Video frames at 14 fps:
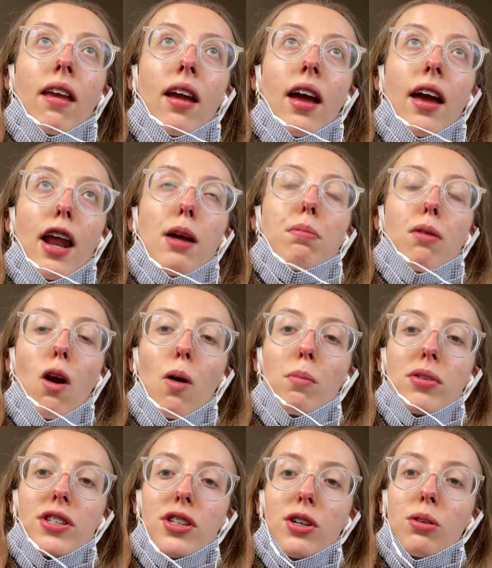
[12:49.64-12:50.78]
And I
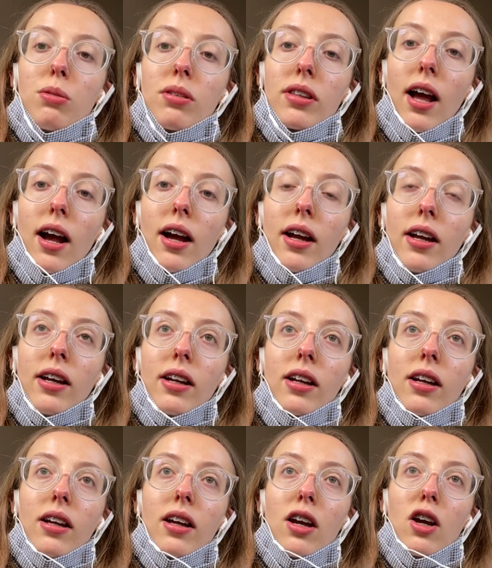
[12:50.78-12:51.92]
promise you that
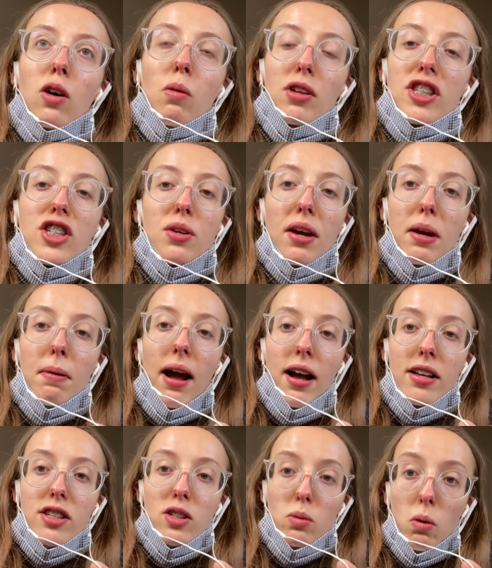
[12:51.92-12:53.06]
once you get
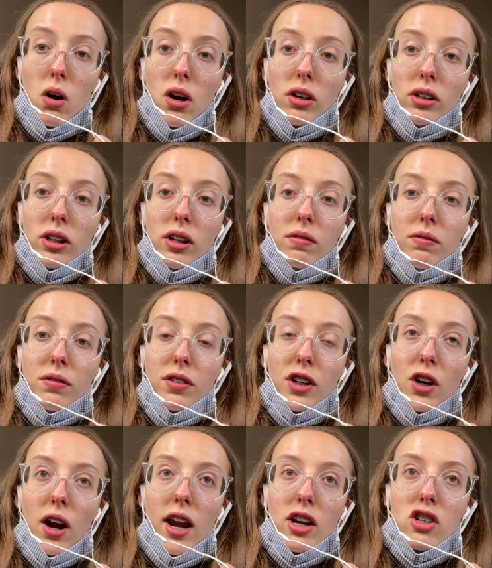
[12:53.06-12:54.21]
past the wall of
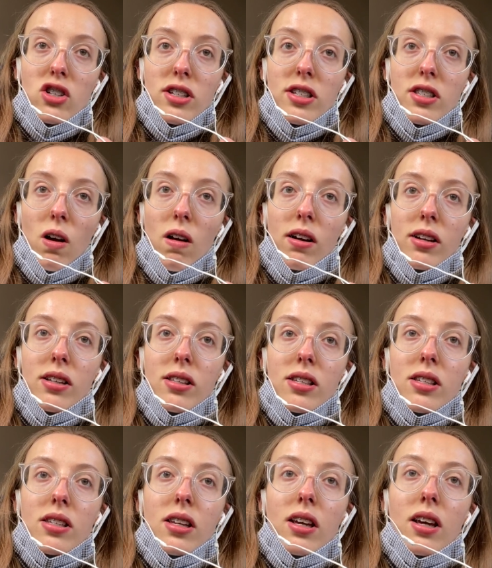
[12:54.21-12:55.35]
your anxious
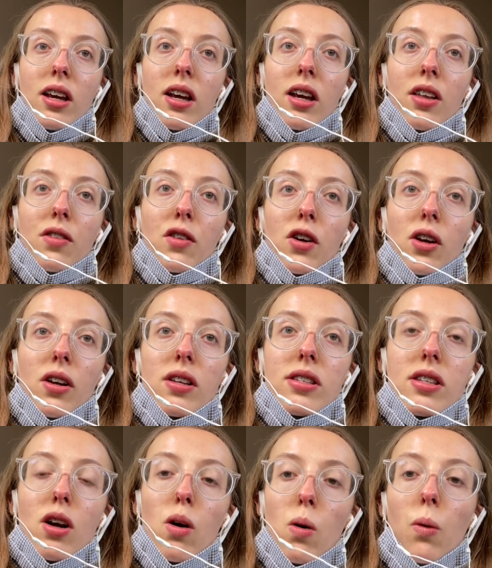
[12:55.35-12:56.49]
thoughts, there is
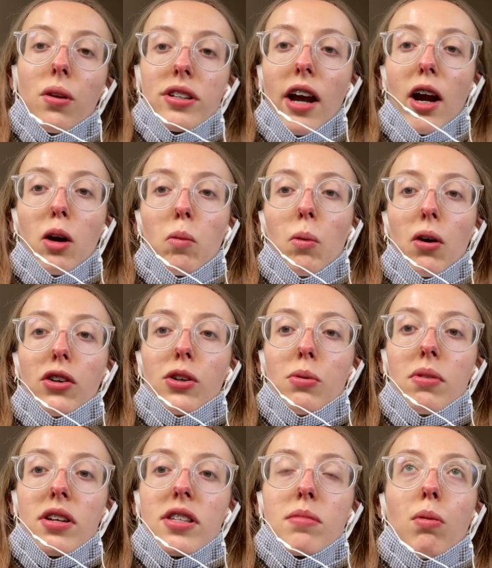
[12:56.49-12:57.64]
a whole entire world to
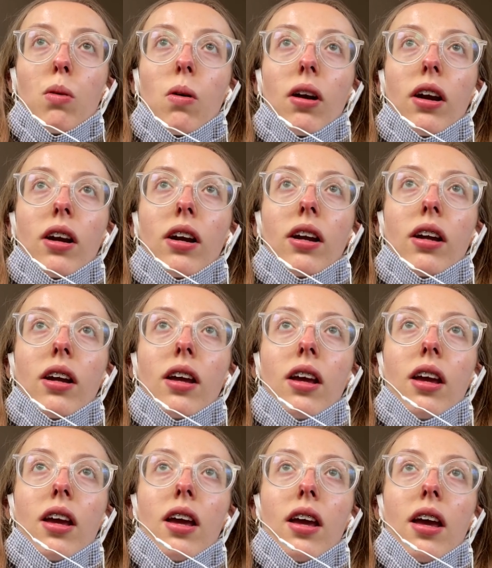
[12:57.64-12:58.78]
explore.
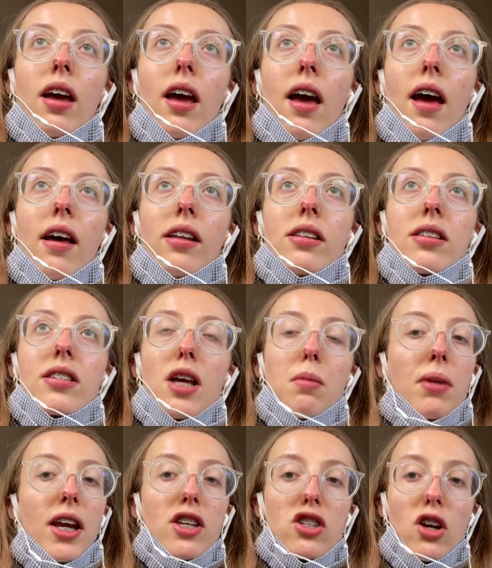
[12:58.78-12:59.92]
And some
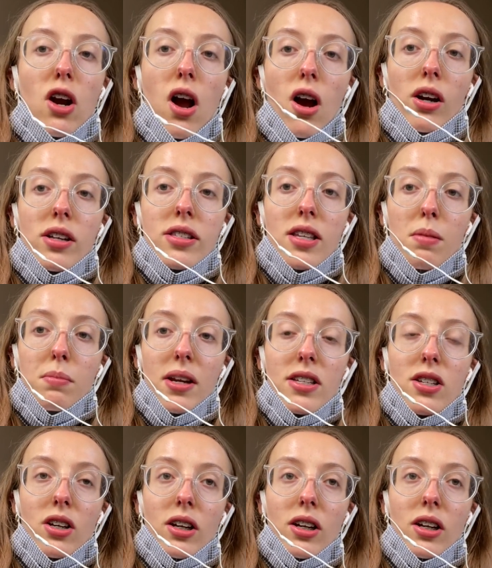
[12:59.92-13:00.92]
days are hard, some days are